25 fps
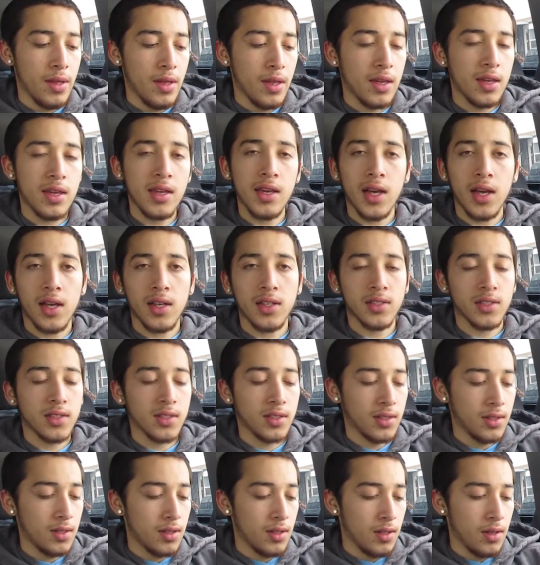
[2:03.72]
He
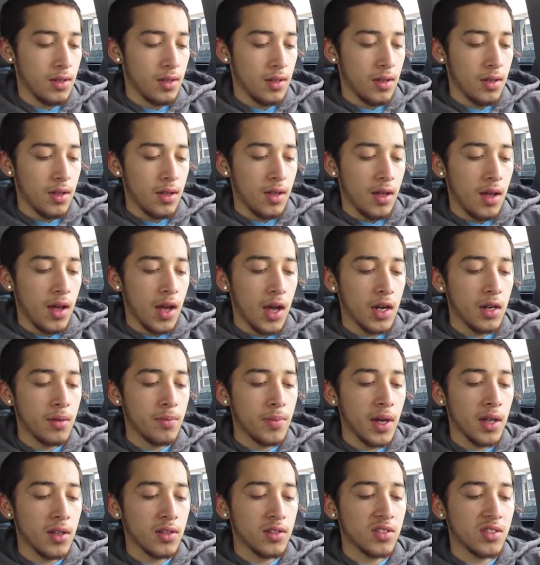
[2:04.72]
asks, how to
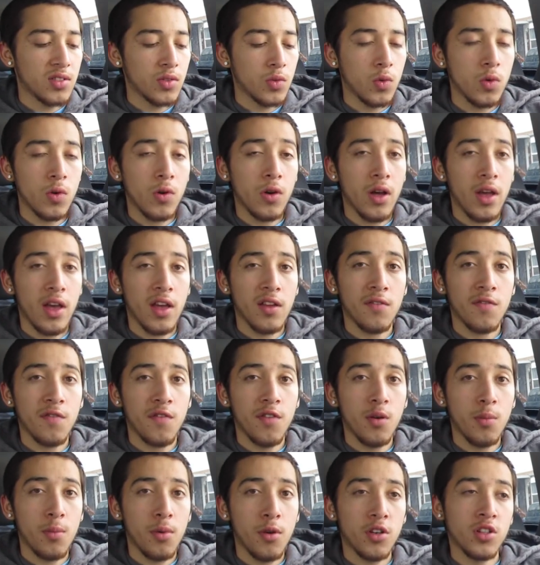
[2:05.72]
balance school and
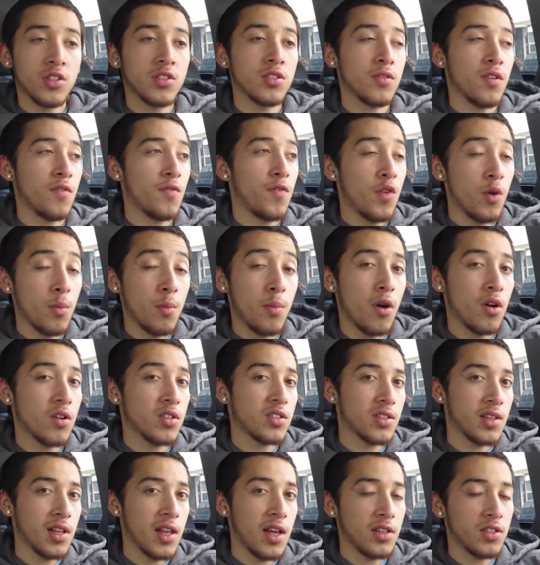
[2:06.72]

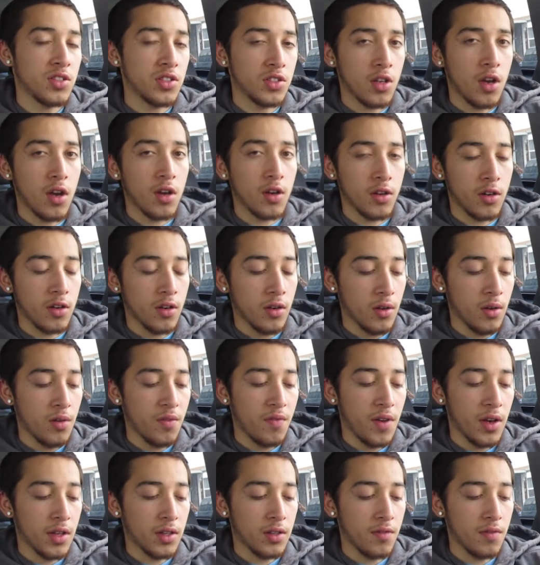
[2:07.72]
football/soccer
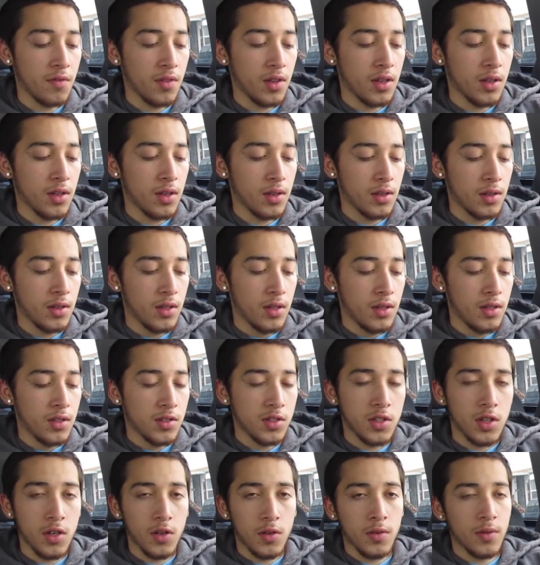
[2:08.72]
effectively.
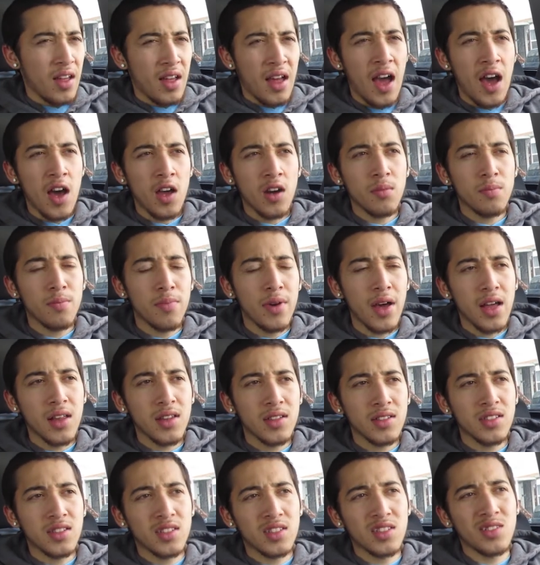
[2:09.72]
So, how to
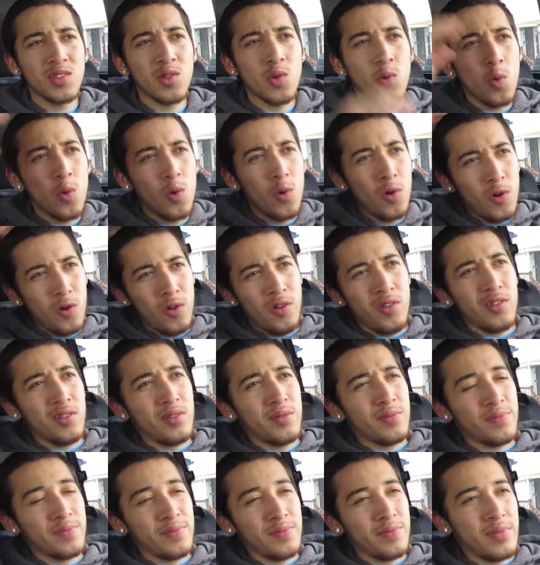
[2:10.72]
balance school
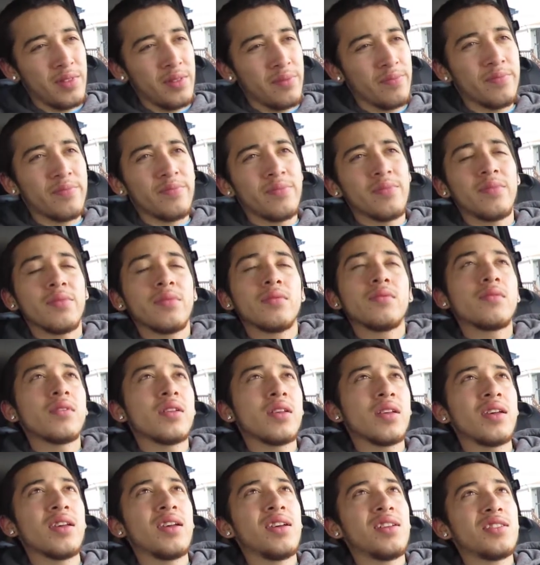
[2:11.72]

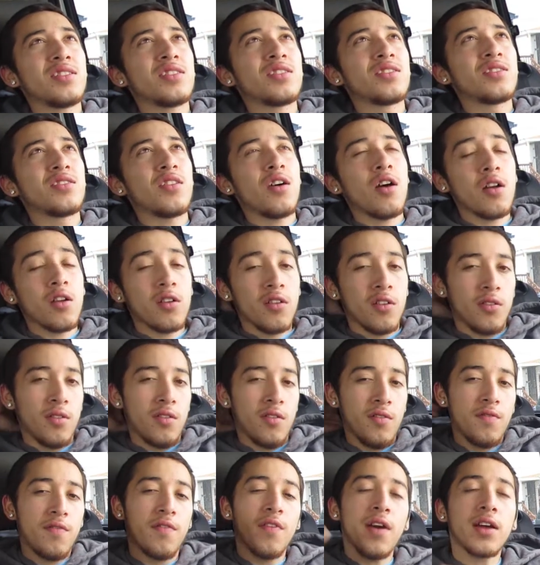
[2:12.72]
and soccer
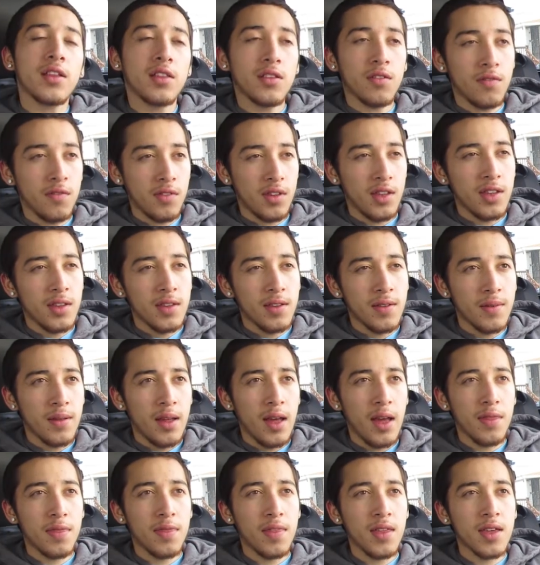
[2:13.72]
effectively.
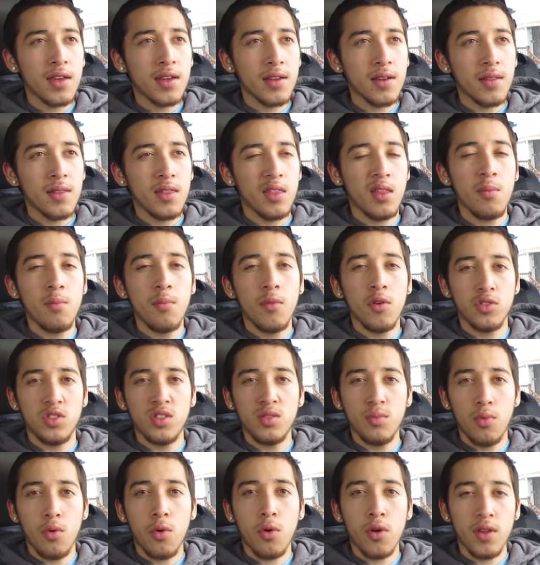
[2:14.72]
I think the most
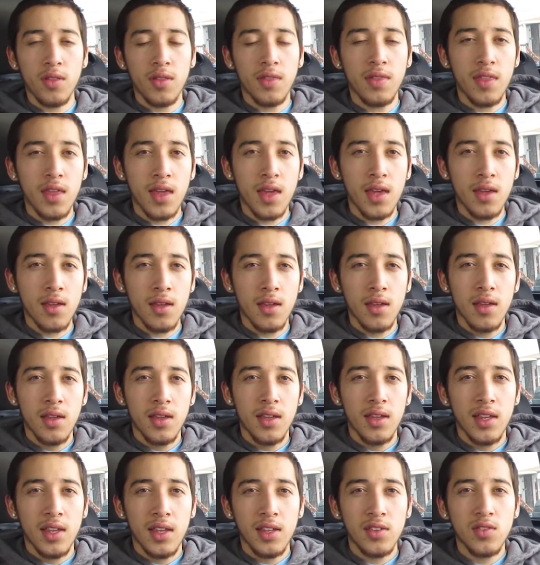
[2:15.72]
important thing
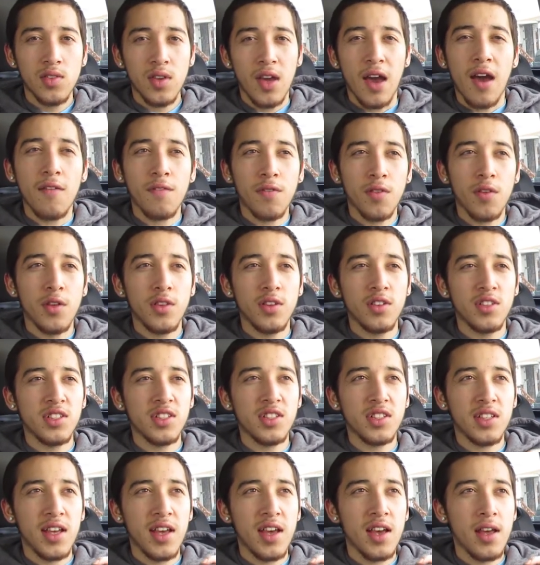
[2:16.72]
is you have to
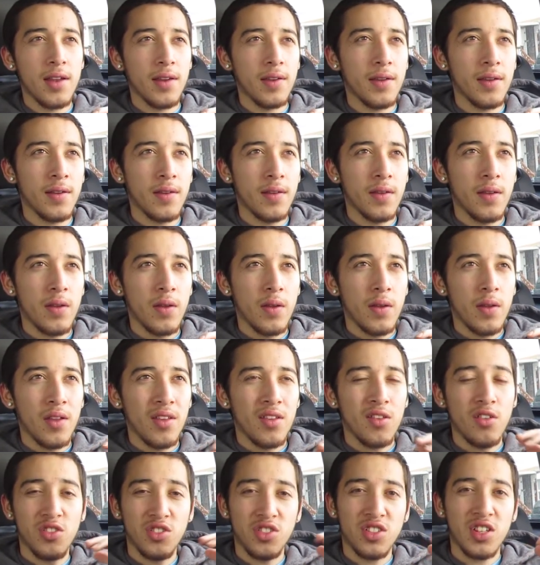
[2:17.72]
understand
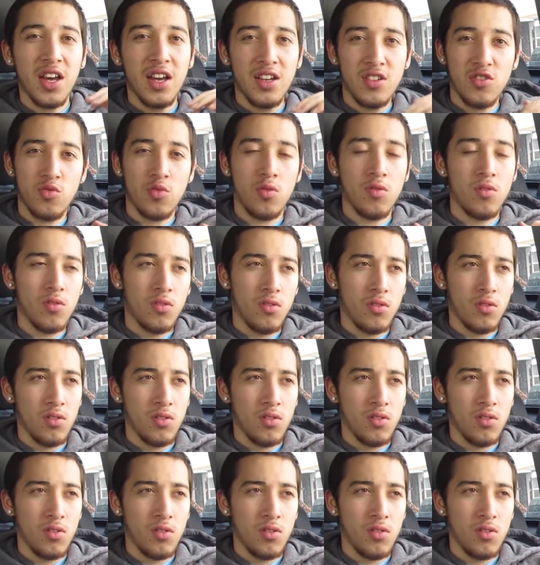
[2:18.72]
your schedule.